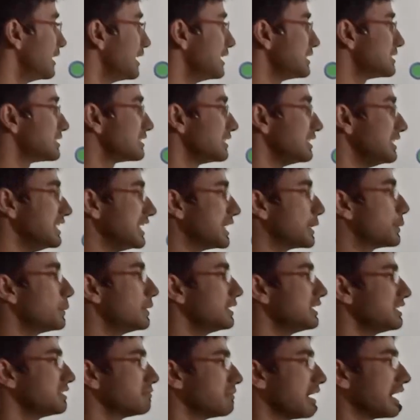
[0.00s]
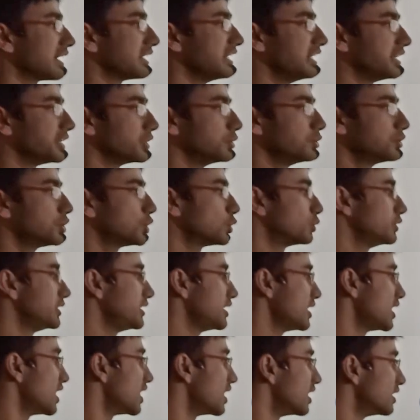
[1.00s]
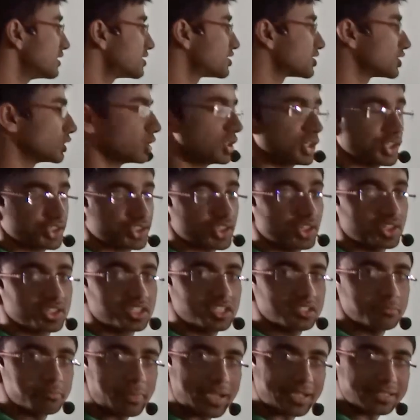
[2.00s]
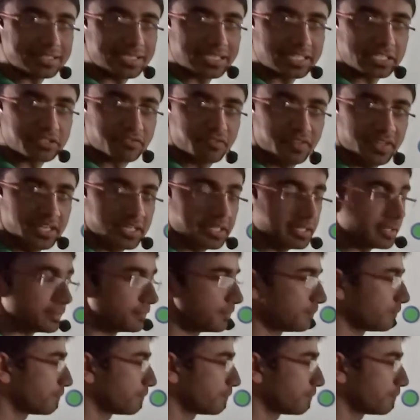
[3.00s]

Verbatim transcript: is equal in magnitude to the Earth's horizontal magnetic field